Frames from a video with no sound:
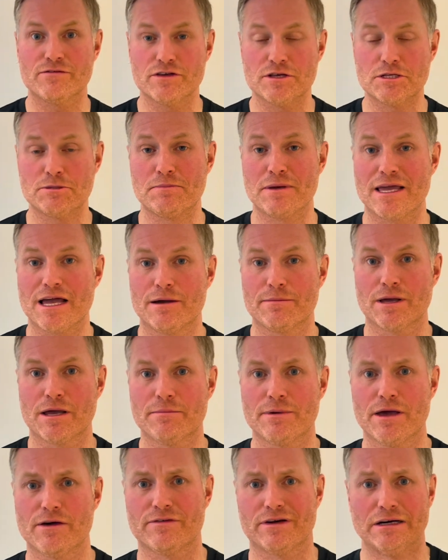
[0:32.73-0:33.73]
It's becoming a
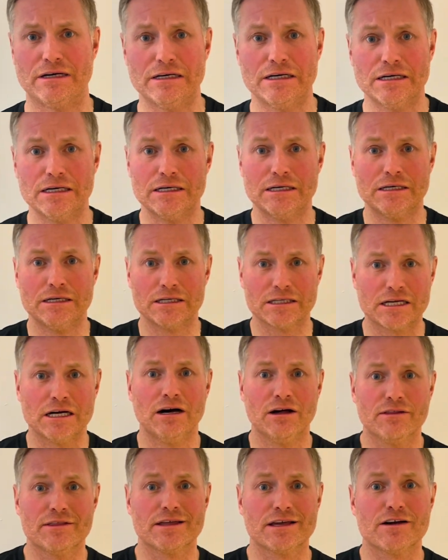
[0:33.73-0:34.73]
bit of a, I
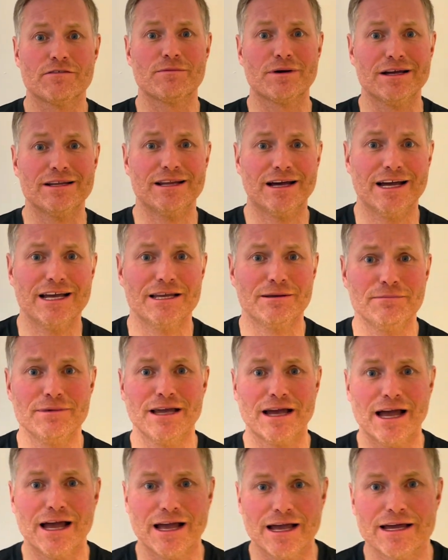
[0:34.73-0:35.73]
can't think of my name
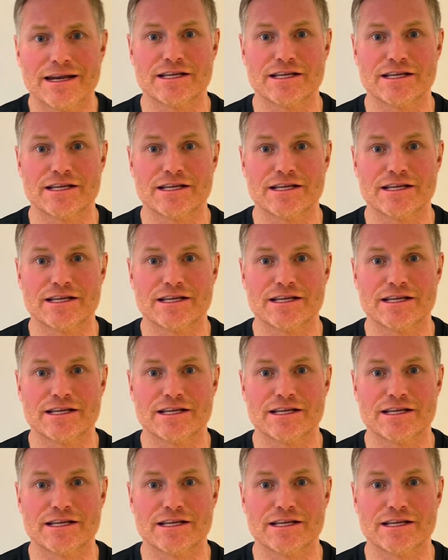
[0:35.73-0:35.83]
yet,